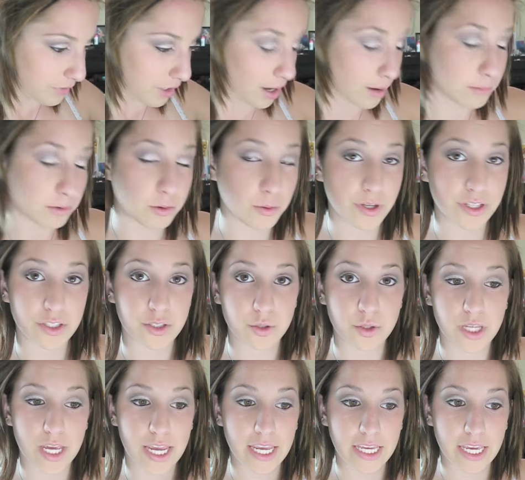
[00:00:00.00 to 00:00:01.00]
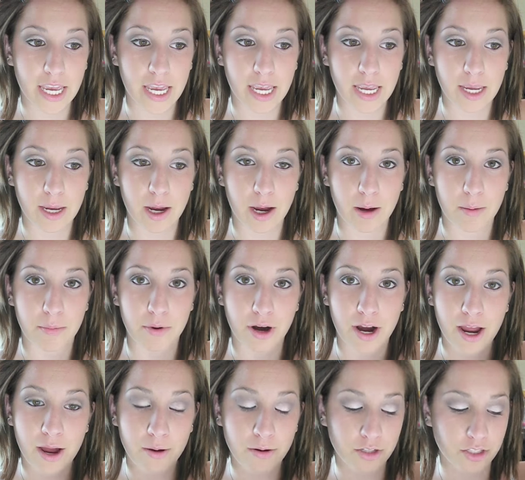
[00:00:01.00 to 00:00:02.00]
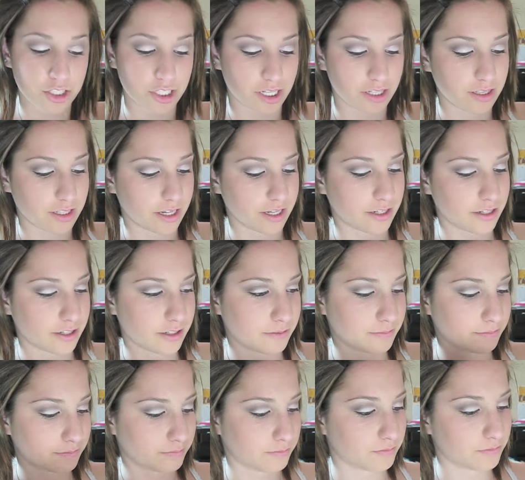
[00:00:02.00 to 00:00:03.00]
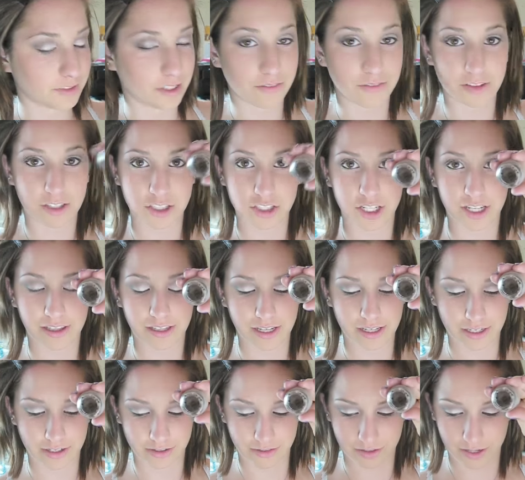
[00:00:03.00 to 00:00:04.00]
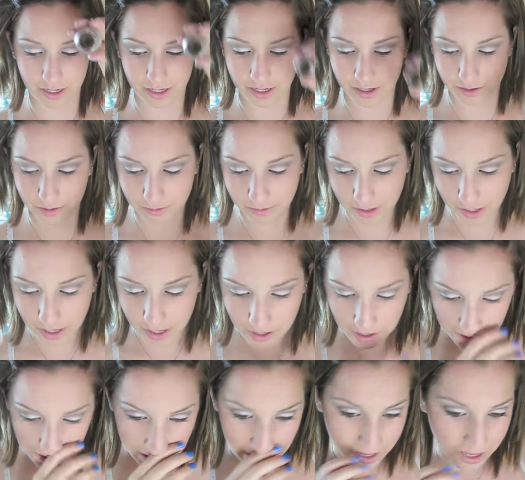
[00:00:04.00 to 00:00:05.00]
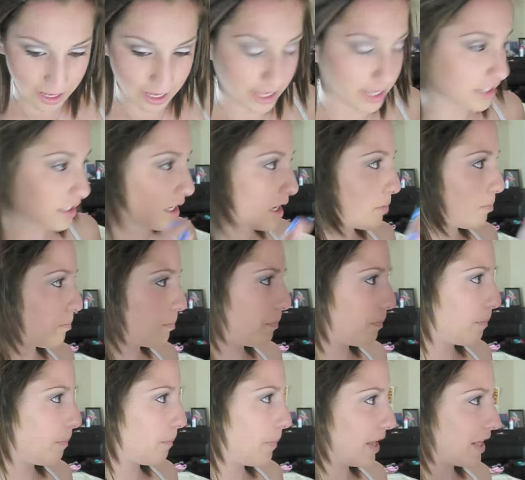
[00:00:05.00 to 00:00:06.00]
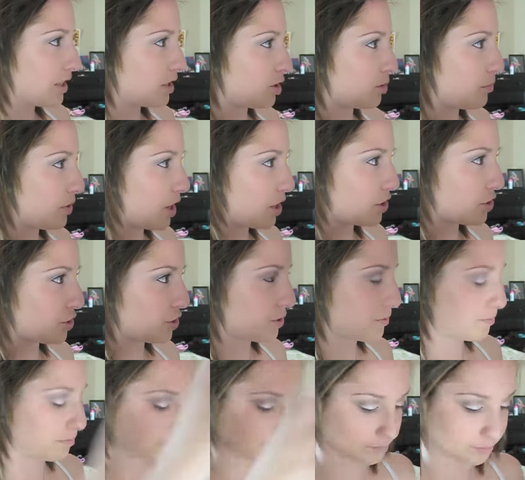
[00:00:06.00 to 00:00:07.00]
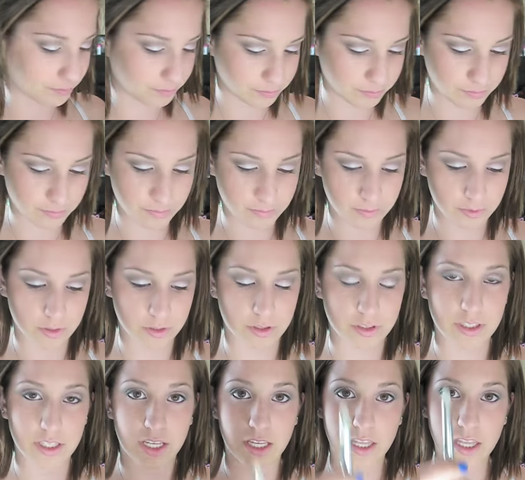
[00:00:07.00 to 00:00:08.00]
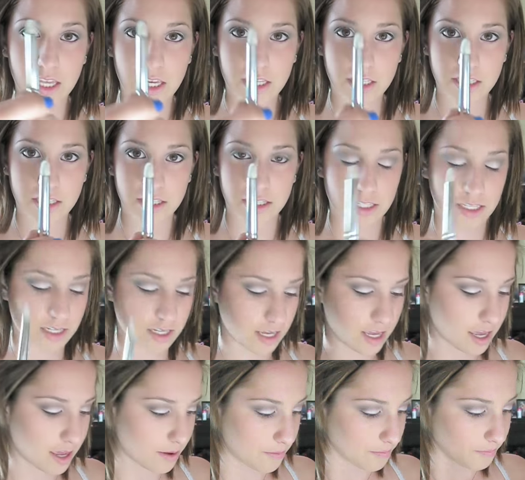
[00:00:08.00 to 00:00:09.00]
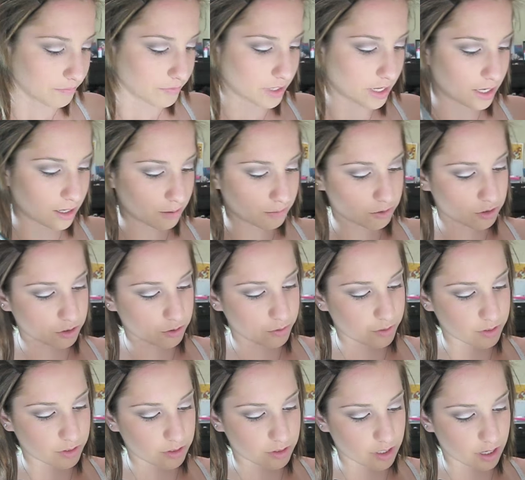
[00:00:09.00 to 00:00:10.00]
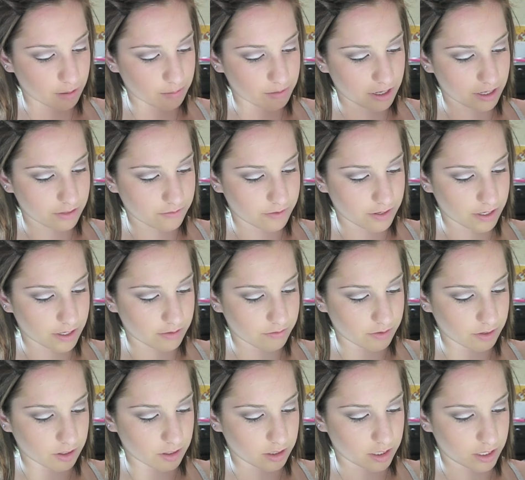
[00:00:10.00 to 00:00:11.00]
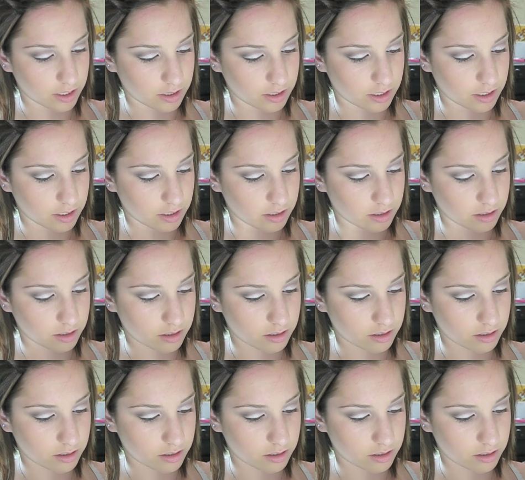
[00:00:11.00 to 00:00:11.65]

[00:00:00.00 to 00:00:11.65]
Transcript: I'm going to take a brown gel liner, loving the gel liners right now, and a pencil brush, looks like this, and I'm just going to dab that very, very lightly,